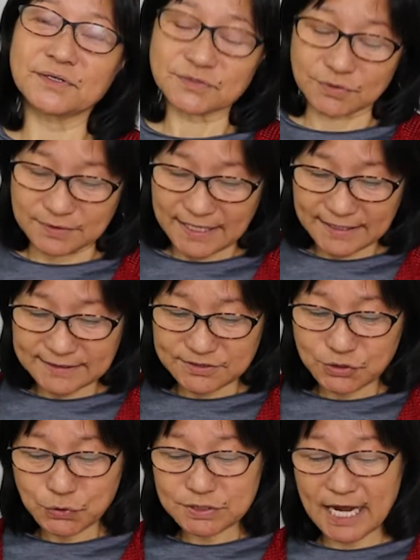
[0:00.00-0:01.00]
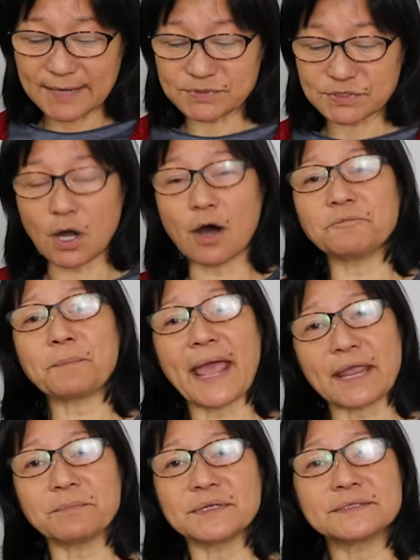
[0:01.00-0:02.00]
So there are the two types of
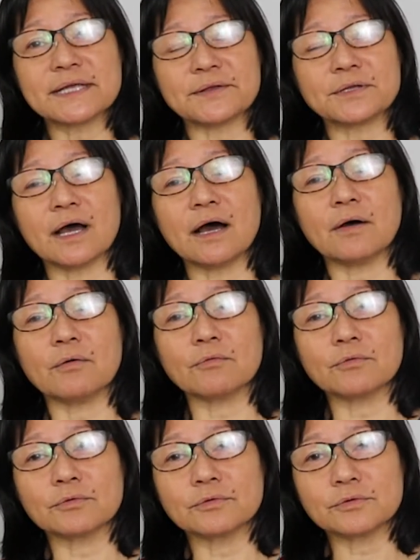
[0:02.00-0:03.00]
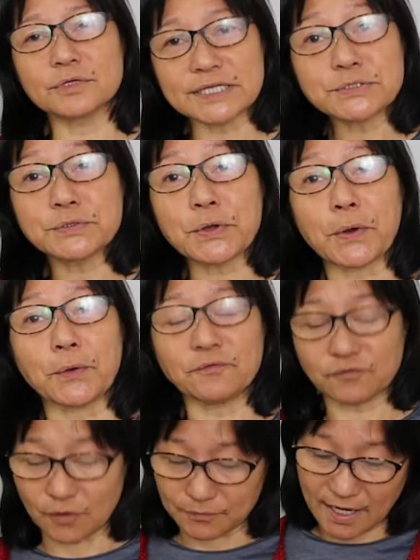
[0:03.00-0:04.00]
payment that you need to know
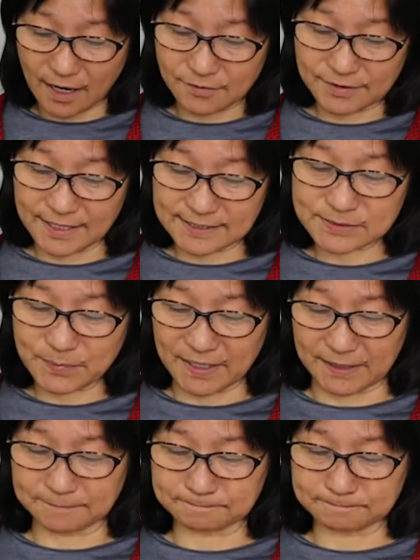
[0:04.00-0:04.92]
from the RDSP.